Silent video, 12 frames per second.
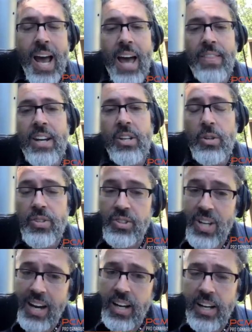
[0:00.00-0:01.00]
And then you're
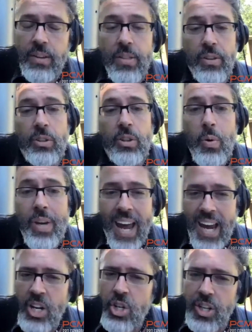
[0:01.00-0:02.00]
setting the
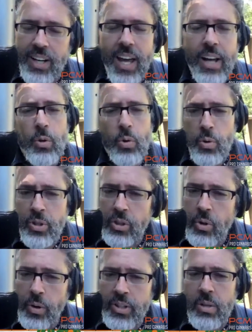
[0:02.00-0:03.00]
location and who you're
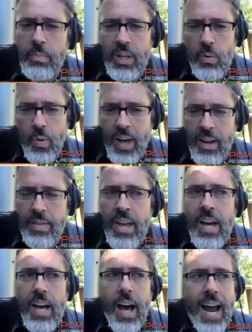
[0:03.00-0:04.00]
going to be with,
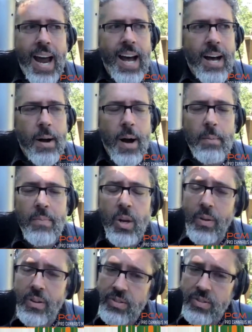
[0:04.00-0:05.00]
uh, um, you know,
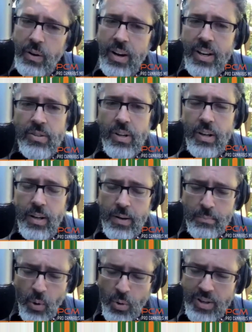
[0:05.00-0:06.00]
is very as uh,
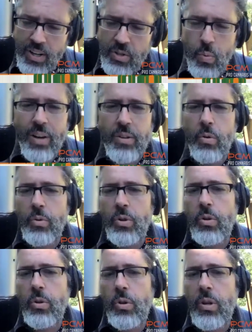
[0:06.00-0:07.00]
important as well. You,
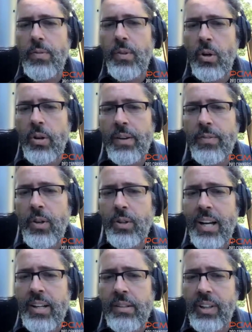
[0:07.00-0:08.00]
if you're if you're
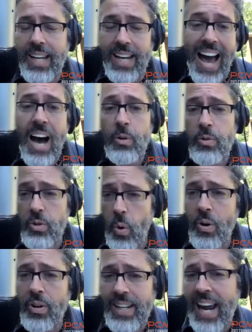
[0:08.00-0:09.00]
kind of like an
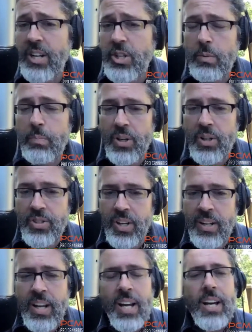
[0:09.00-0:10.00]
outdoor nature
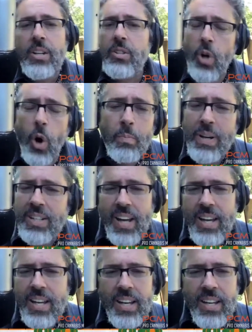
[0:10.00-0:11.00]
person, don't be
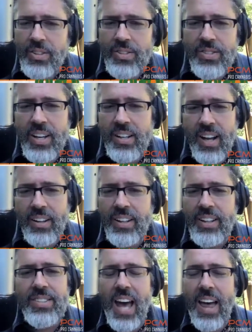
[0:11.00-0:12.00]
taking your
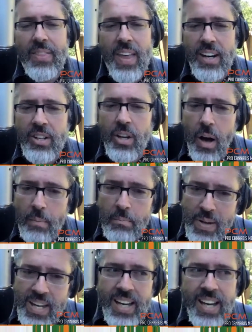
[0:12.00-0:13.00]
psychedelics and then uh,
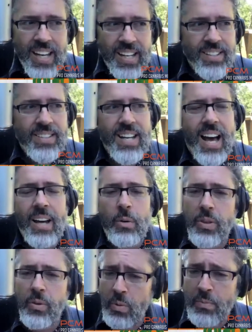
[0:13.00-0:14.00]
being inside
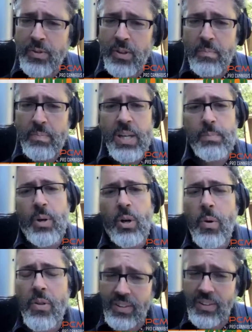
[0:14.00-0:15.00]
with a room full of people
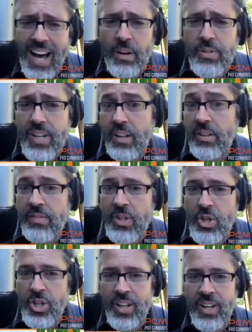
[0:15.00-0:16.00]
with a loud
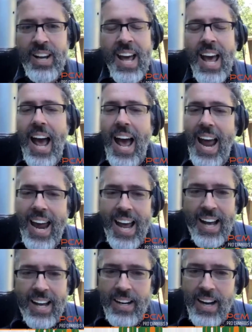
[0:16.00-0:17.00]
television
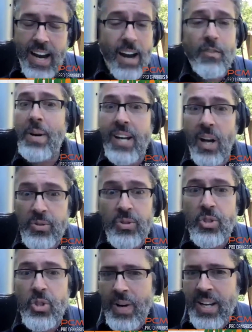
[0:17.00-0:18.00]
and and everybody else
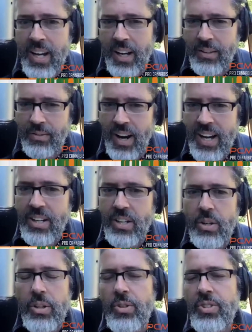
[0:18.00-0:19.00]
is drinking right
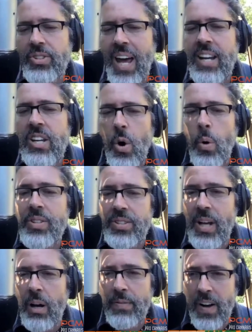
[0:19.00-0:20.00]
you're, mm-hmm. you're setting
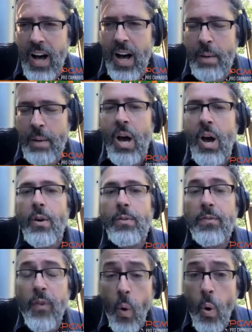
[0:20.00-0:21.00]
yourself up
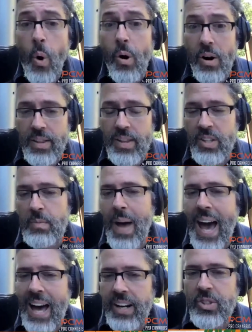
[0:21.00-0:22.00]
before these
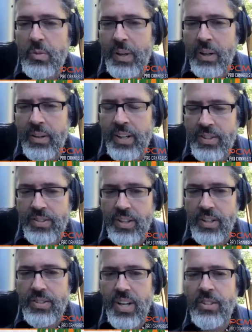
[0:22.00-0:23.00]
bad
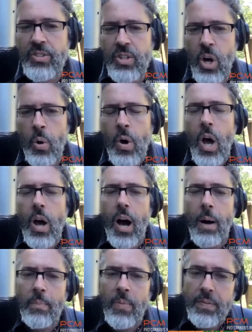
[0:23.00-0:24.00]
experiences. And so,
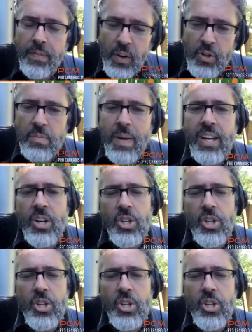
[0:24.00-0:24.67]
um, first, making